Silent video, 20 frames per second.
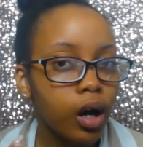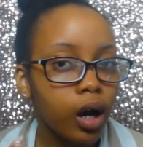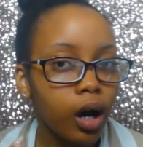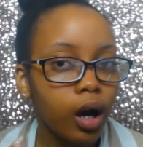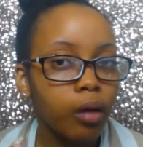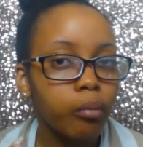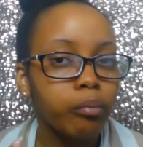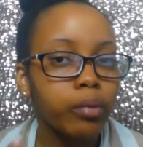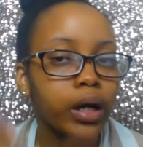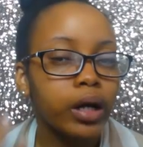
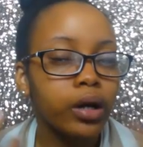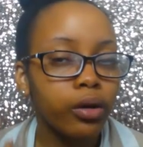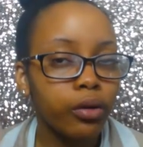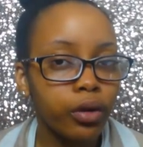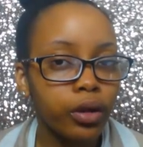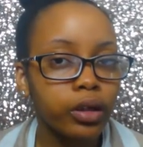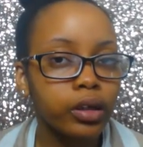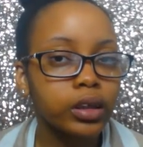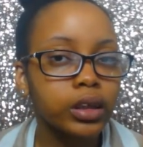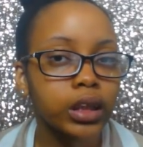Um, but I know
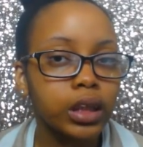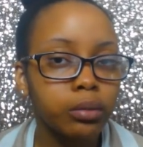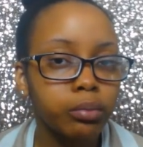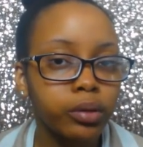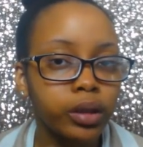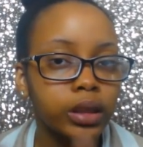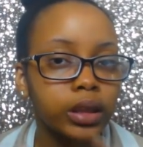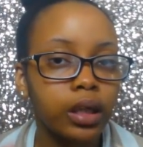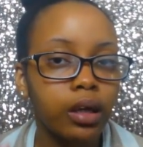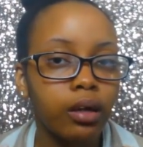that there's
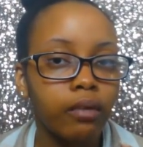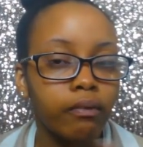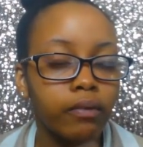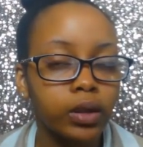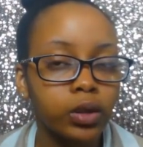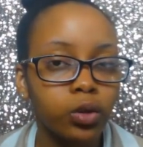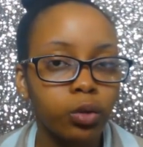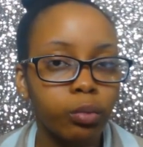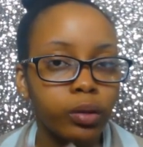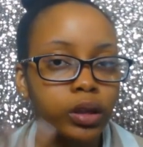ebooks and
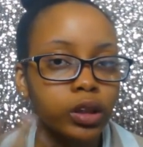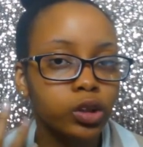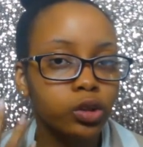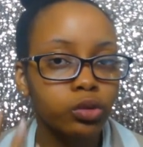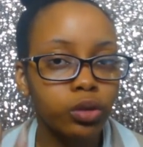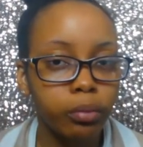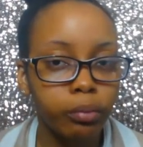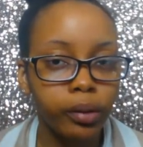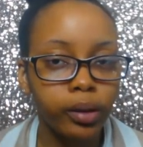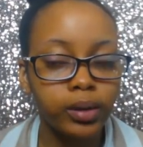physical books that
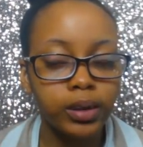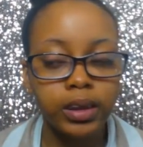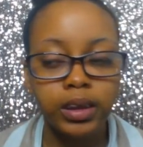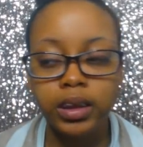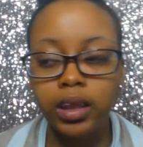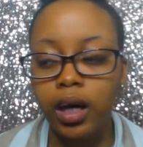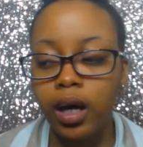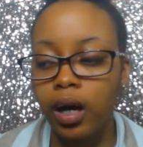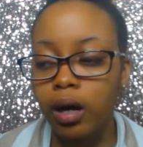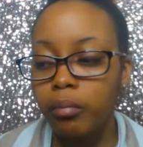you can
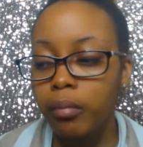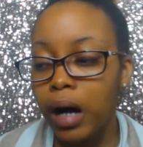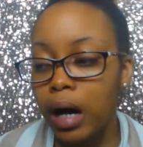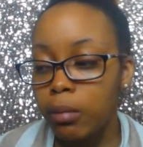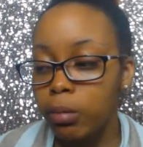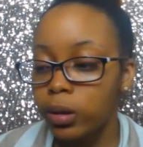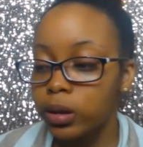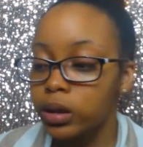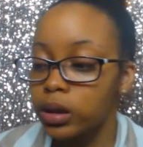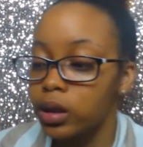purchase. Um,
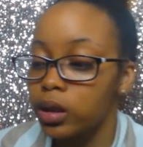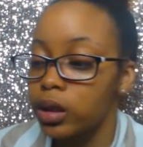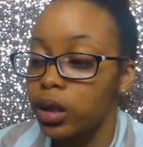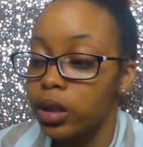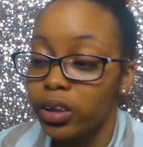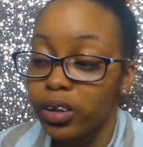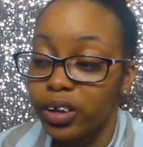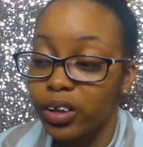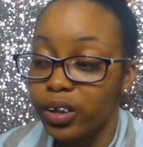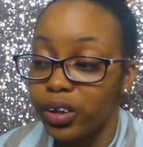I personally
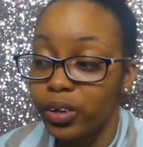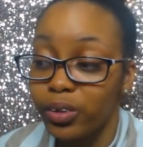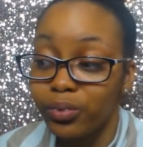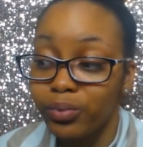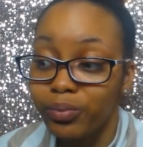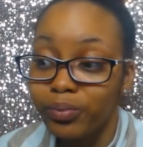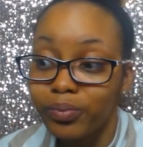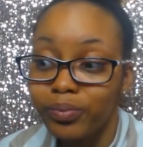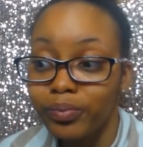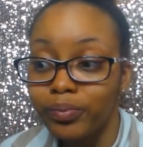think they're cute
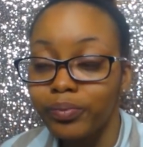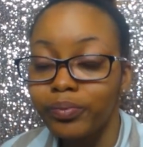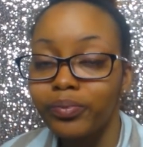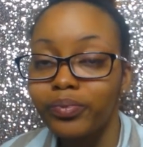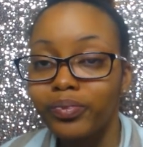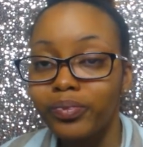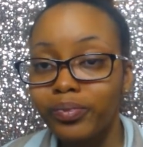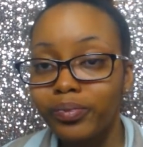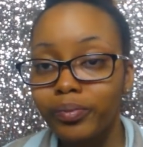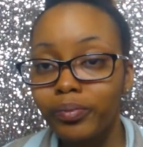
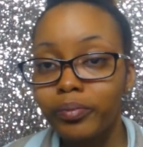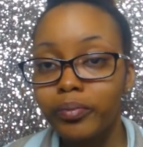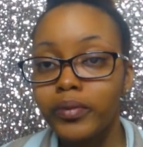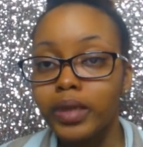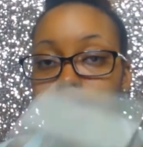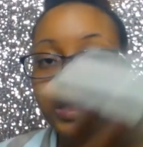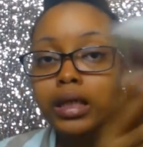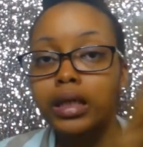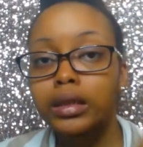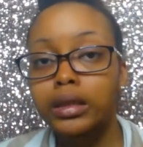
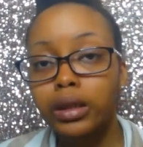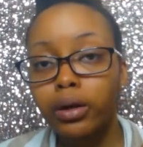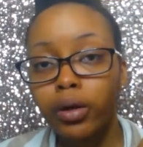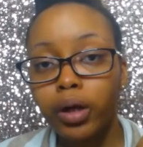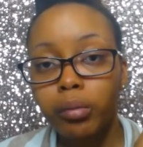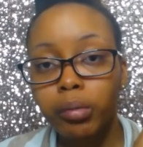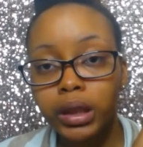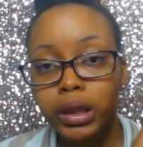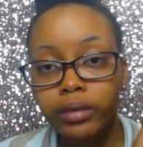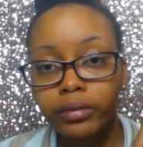to go
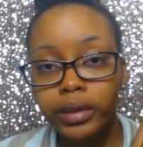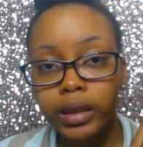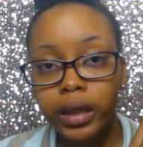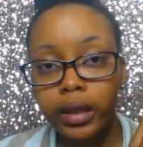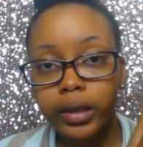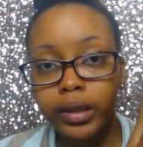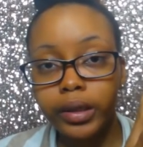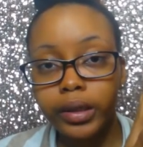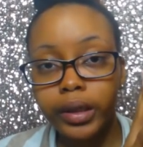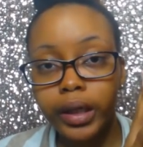on the bookshelf
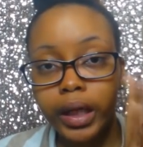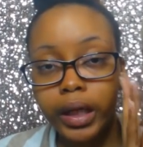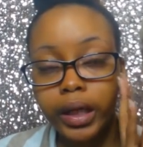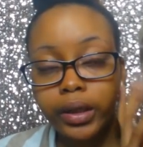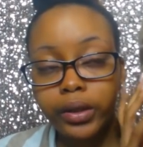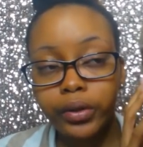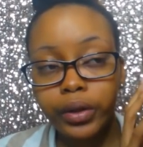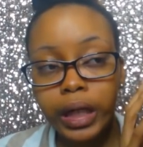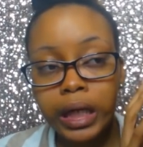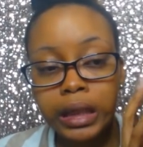together. I
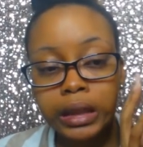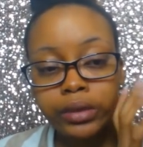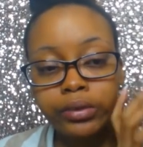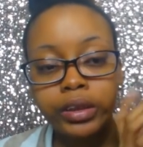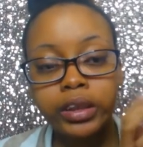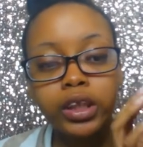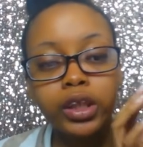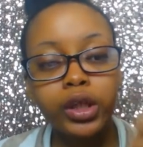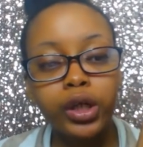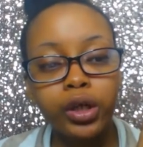think they're nice. There
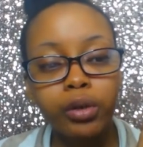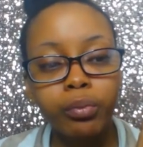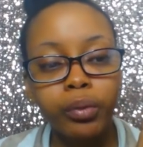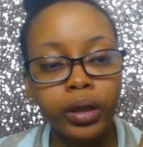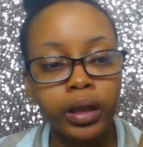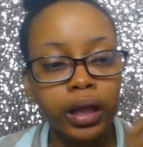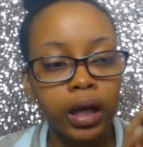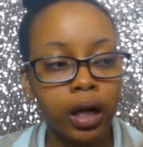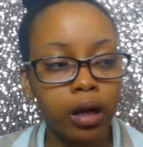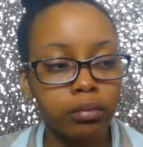is a third
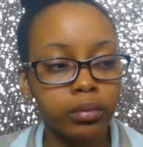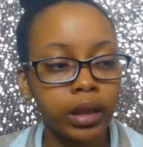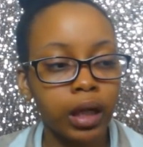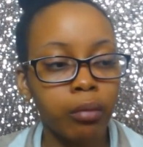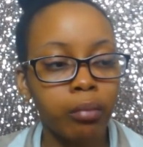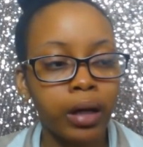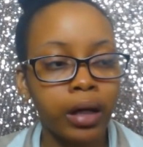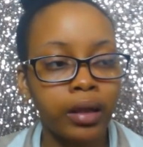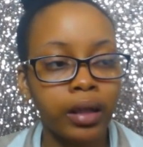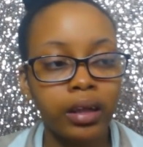book that comes
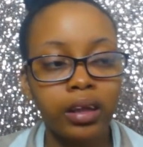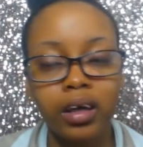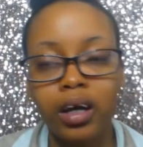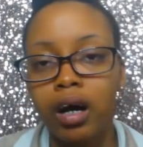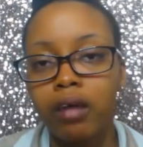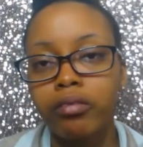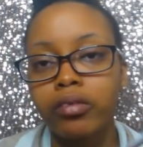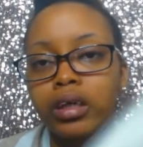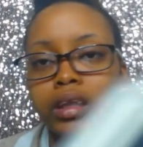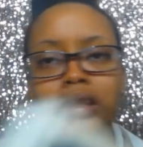out, but I think the
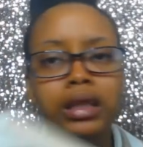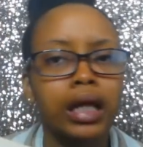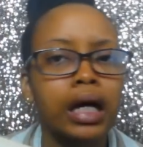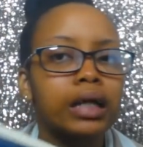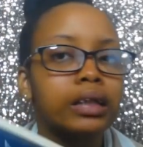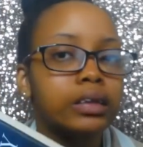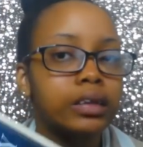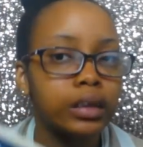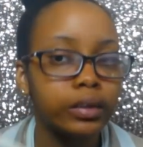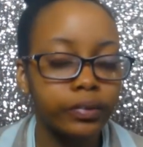cover is a
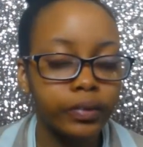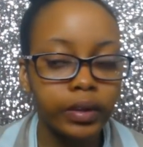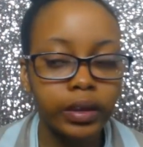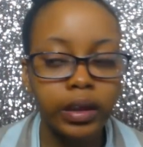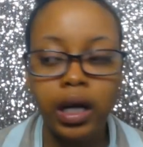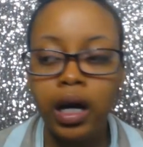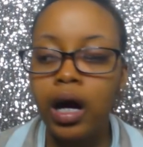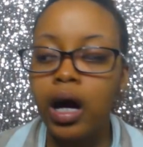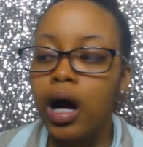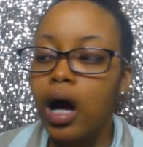lot
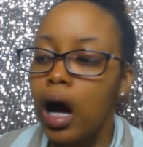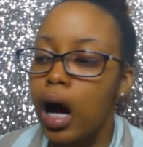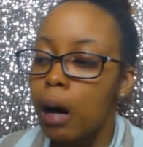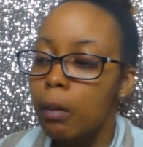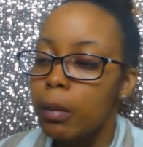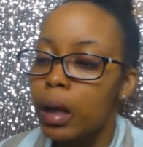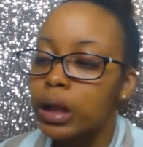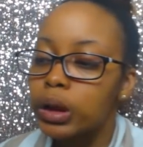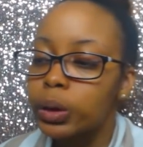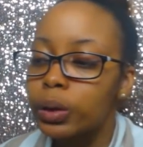different.
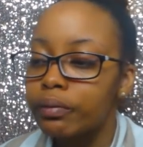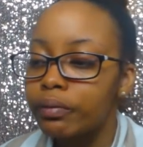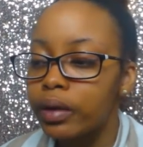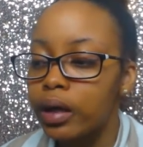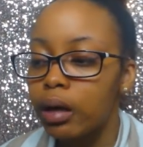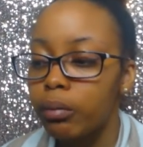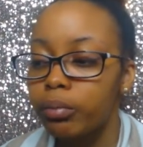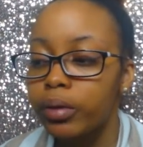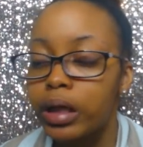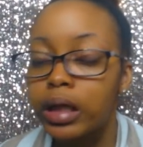I'm not sure if the
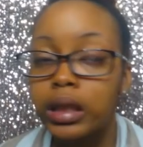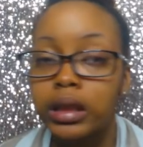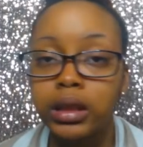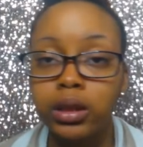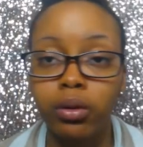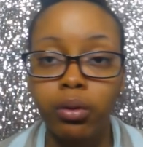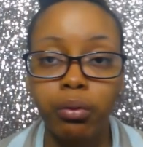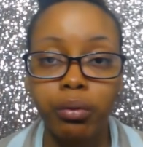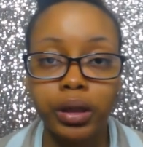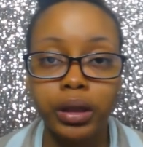company is
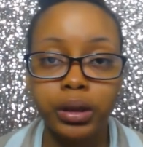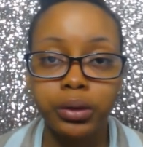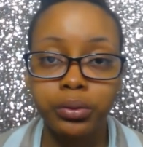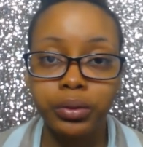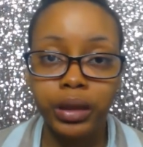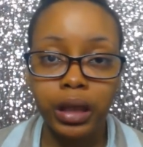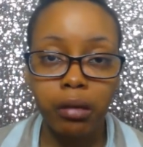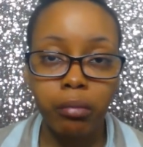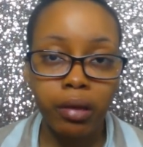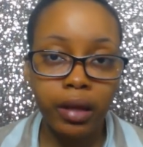still going to
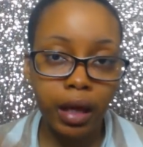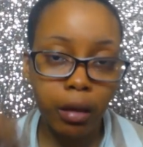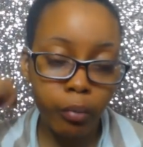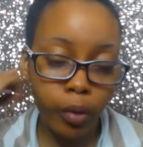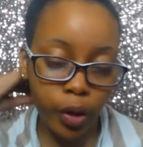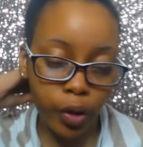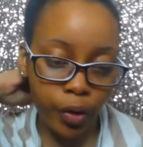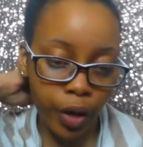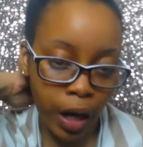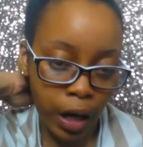send me that
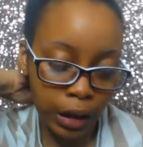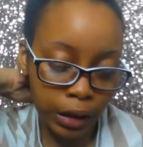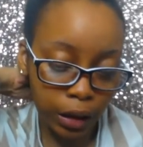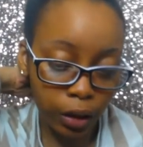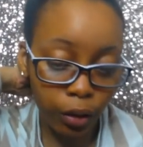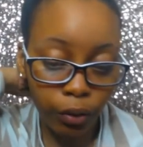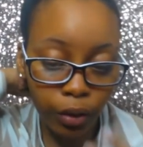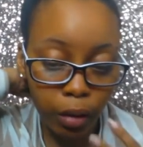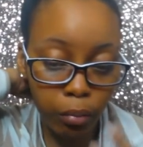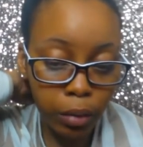book or not because
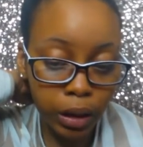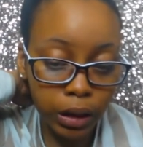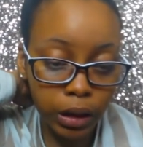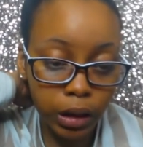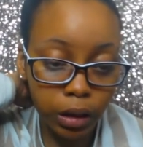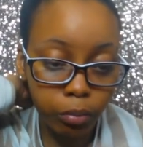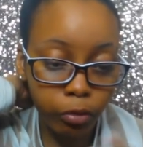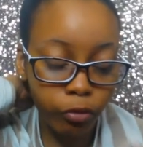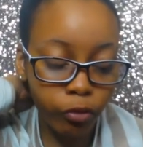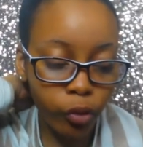I know they
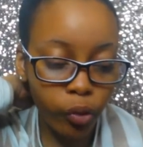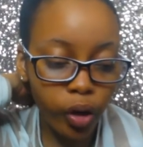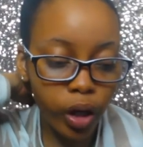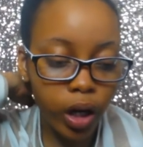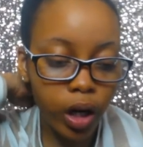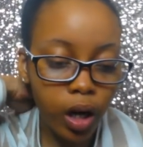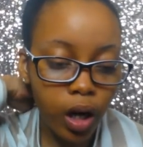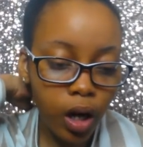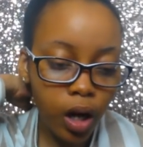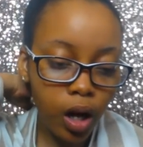mentioned it
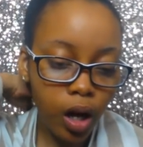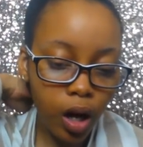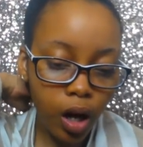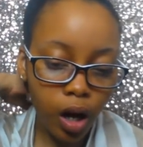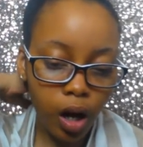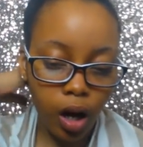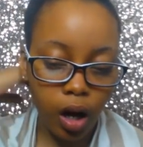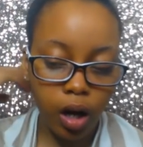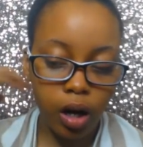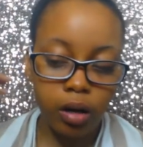before.
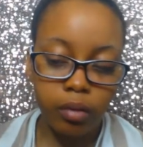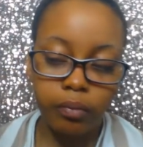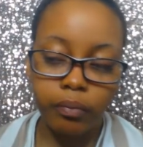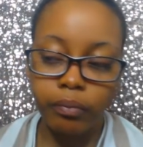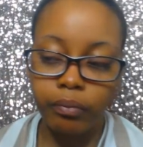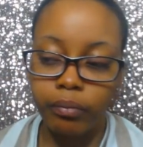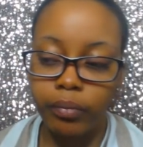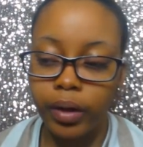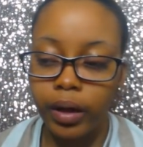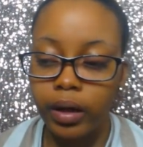
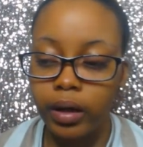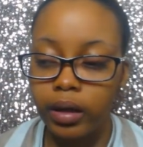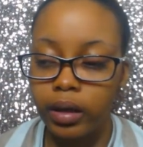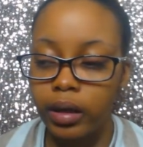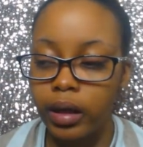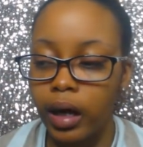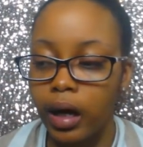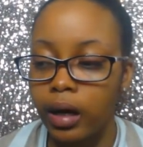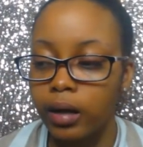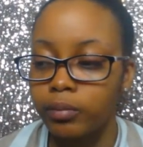Um, but
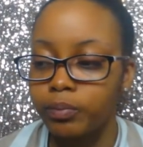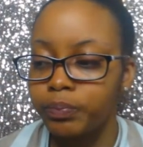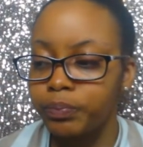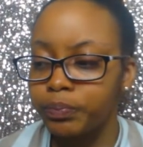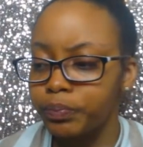yeah.